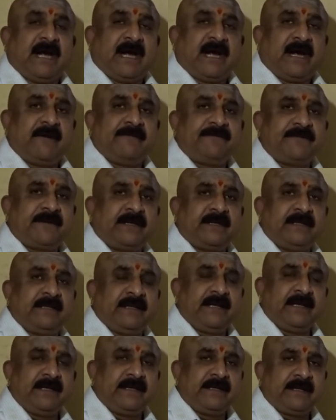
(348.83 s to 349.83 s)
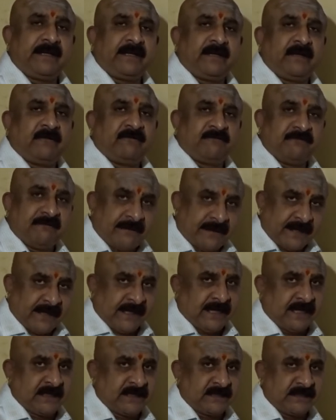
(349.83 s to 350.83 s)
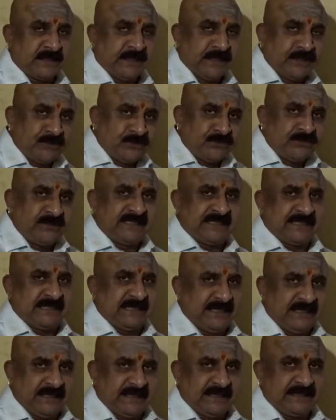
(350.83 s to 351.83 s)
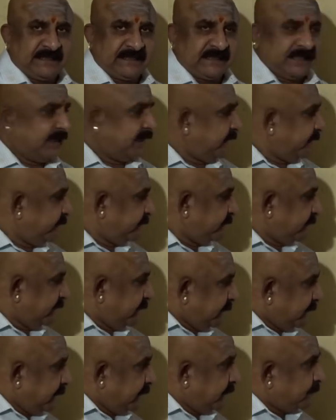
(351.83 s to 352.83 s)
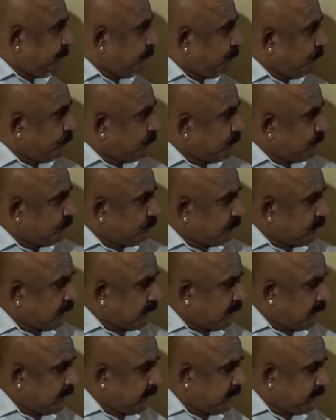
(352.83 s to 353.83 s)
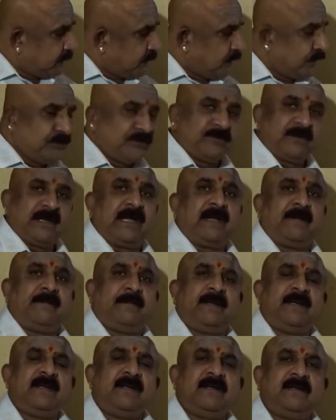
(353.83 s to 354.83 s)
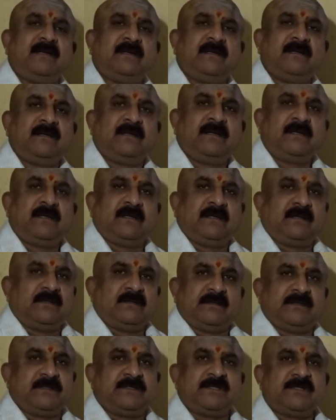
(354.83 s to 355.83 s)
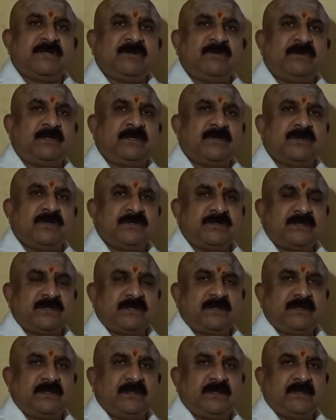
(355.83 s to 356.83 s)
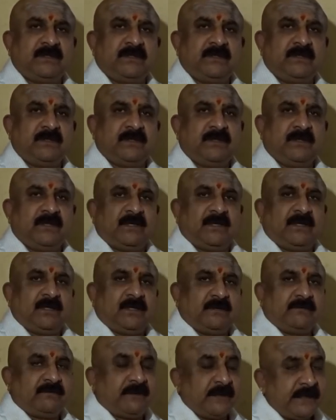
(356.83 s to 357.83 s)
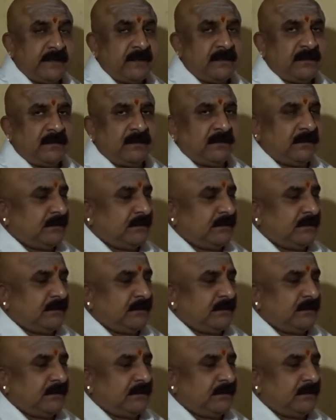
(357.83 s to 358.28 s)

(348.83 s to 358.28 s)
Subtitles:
After the entry of Mars into this lady's life, it shows her what all is going to happen. This is how it goes. Fine.